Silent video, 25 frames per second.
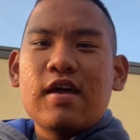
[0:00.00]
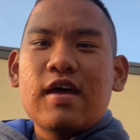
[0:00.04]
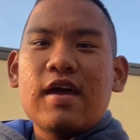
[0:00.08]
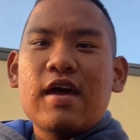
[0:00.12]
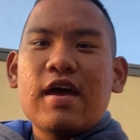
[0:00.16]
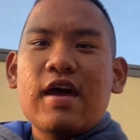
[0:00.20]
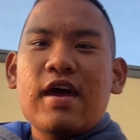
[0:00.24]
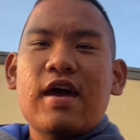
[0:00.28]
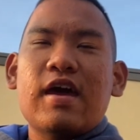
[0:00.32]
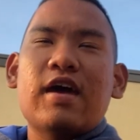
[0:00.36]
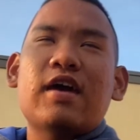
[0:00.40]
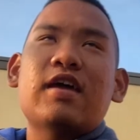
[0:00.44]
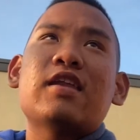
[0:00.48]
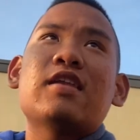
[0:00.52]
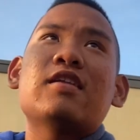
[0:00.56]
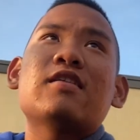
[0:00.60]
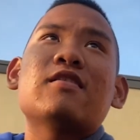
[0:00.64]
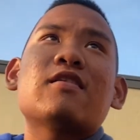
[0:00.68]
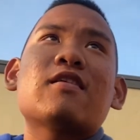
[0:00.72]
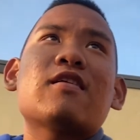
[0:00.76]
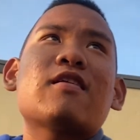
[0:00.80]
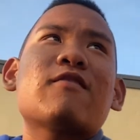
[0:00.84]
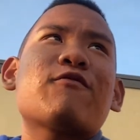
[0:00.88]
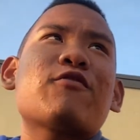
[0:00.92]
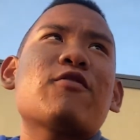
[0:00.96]

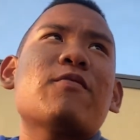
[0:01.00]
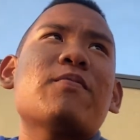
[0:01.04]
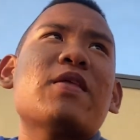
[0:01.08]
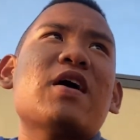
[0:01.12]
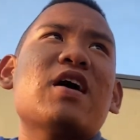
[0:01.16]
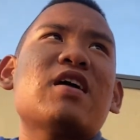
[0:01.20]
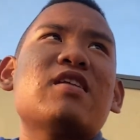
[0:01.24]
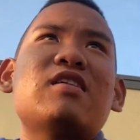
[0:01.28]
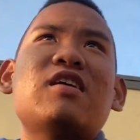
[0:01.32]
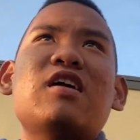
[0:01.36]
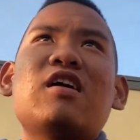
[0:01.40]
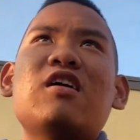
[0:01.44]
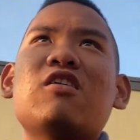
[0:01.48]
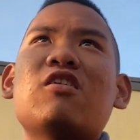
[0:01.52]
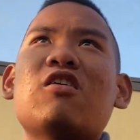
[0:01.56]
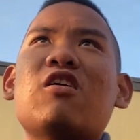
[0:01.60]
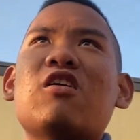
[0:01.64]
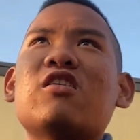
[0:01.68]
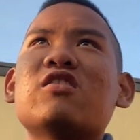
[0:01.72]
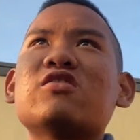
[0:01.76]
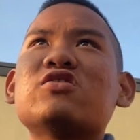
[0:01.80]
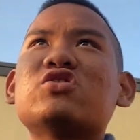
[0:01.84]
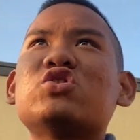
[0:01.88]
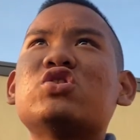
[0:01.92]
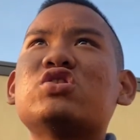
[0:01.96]
And from that day
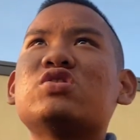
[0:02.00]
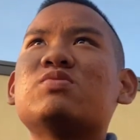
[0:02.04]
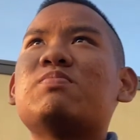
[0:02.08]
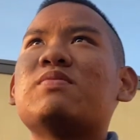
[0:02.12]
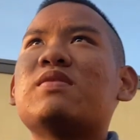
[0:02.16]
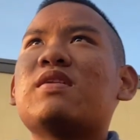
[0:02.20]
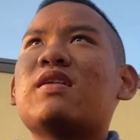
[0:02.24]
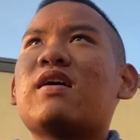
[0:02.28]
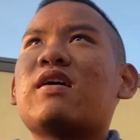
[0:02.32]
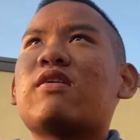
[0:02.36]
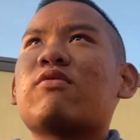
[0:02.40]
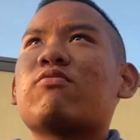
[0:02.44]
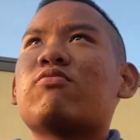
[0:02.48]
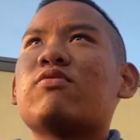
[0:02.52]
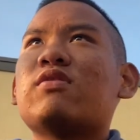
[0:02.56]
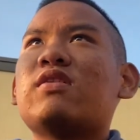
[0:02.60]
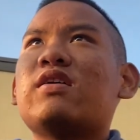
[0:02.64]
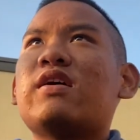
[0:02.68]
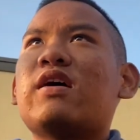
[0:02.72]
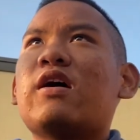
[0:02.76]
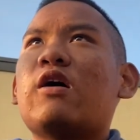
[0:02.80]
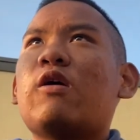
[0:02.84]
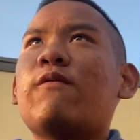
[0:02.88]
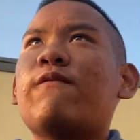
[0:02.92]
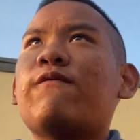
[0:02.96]
on, she's been really
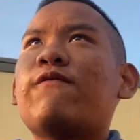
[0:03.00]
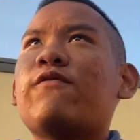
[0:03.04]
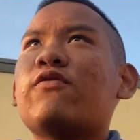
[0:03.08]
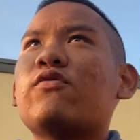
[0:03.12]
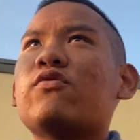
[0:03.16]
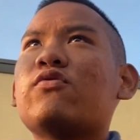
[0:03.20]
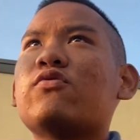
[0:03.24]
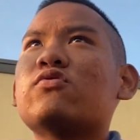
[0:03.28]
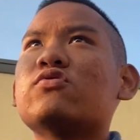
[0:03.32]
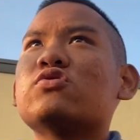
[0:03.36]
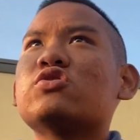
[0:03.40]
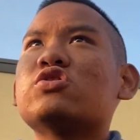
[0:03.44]
helpful.